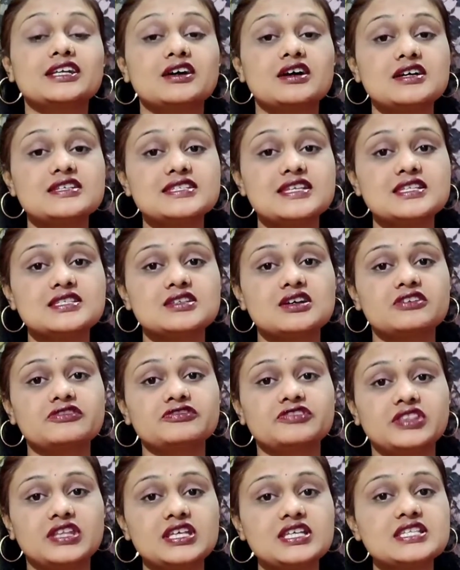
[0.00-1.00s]
causes
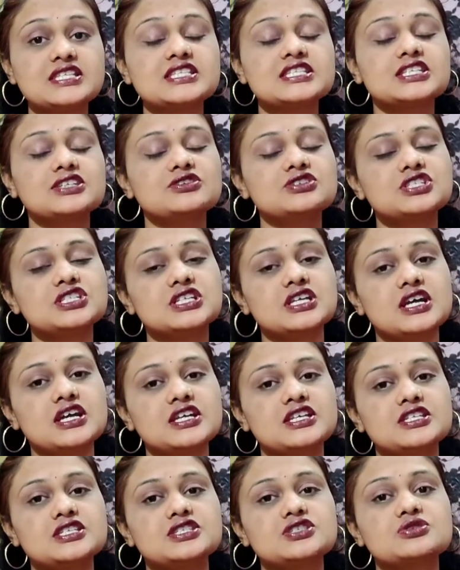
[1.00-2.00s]
of this
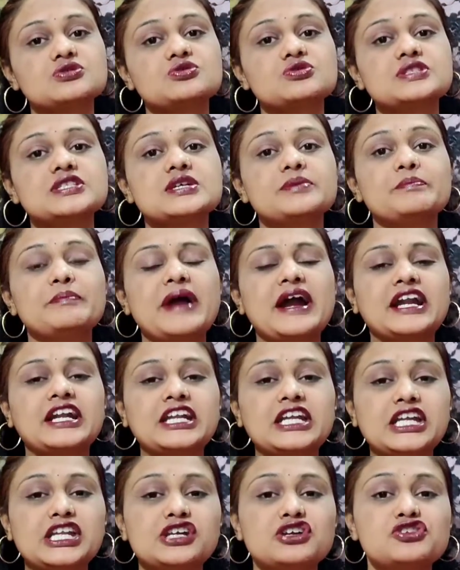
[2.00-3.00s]
UTI. So some
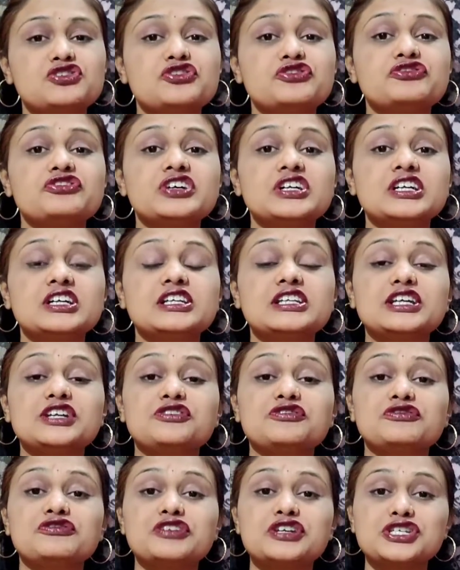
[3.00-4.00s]
bacterial or fungal
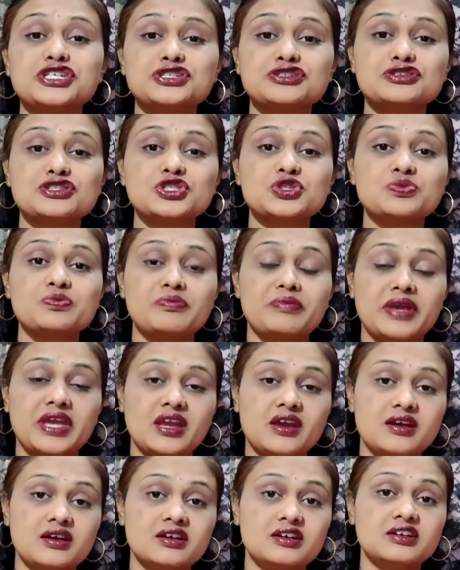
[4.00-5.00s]
infections
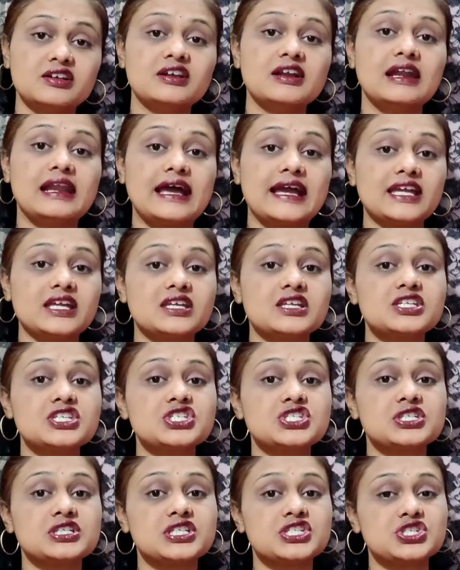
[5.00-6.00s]
may occur, like
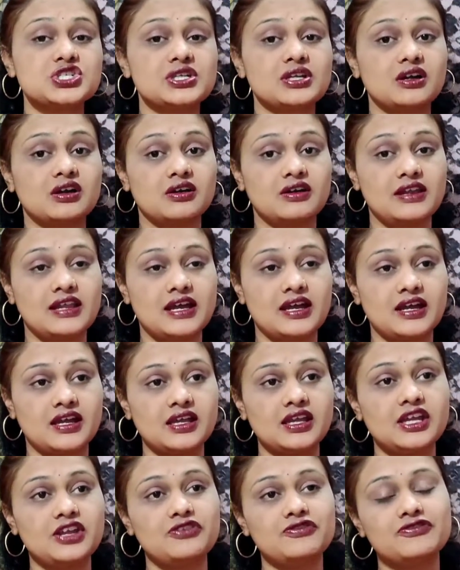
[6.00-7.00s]
Escherichia
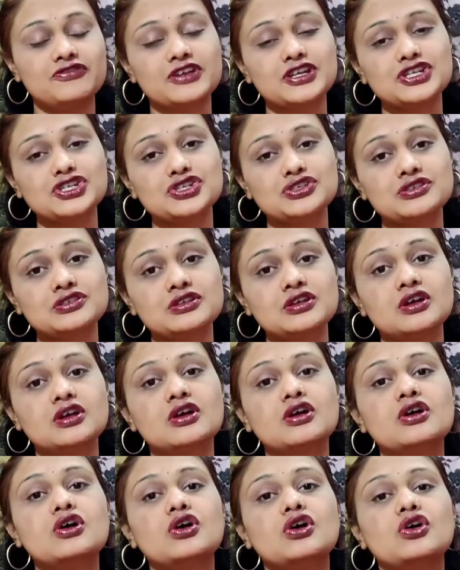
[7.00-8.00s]
coli infection
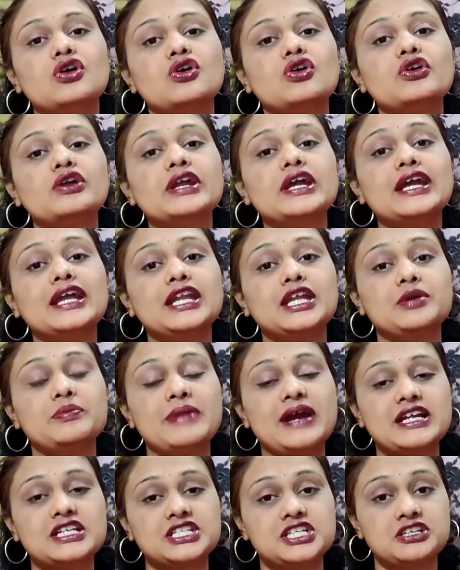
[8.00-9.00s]
or any
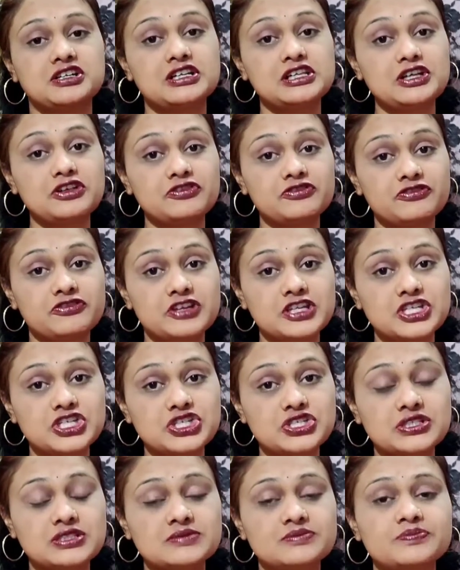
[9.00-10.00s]
bacterial
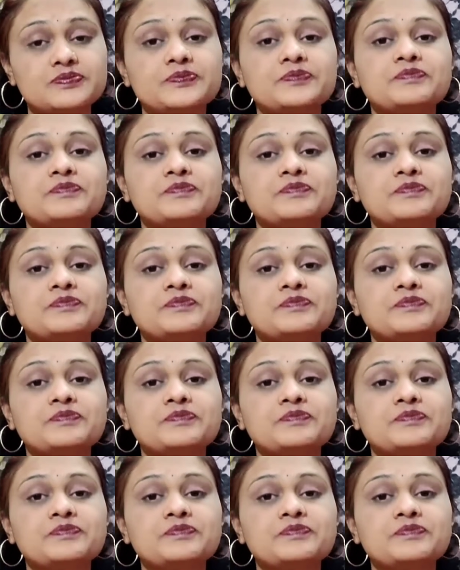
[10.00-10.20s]
infection.